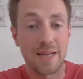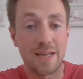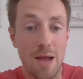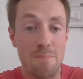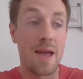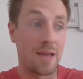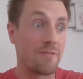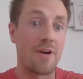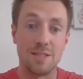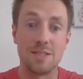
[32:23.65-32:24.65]
I may
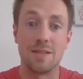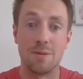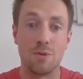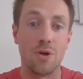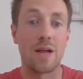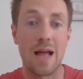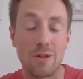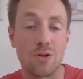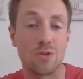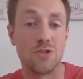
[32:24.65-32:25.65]
advise them, look,
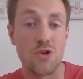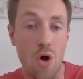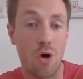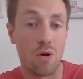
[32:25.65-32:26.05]
alcohol's not